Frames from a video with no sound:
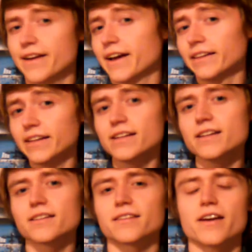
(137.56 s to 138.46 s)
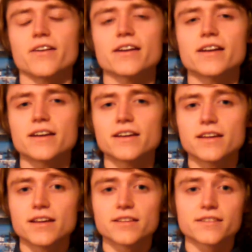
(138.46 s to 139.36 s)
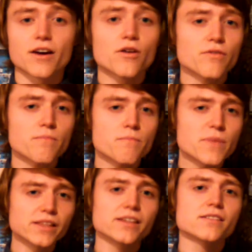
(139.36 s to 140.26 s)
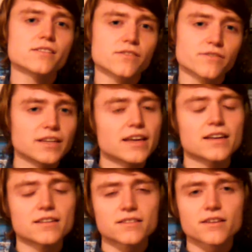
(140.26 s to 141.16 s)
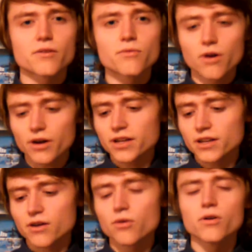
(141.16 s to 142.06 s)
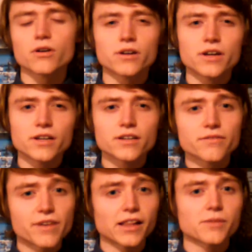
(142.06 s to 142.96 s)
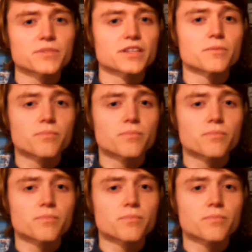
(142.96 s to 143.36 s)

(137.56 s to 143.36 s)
Our leading theory is that over millions of years, a rocky core develops in a